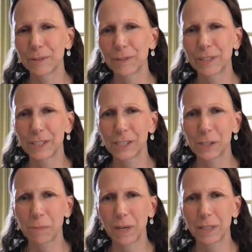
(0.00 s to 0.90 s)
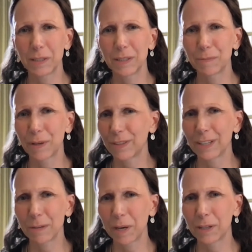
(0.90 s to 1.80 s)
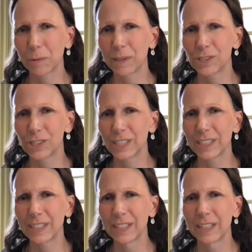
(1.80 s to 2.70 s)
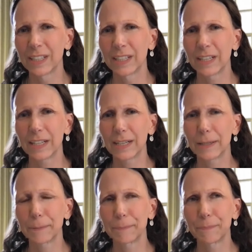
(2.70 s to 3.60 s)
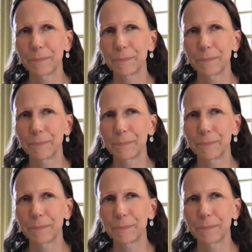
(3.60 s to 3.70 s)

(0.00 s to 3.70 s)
traditions might might think about a question um,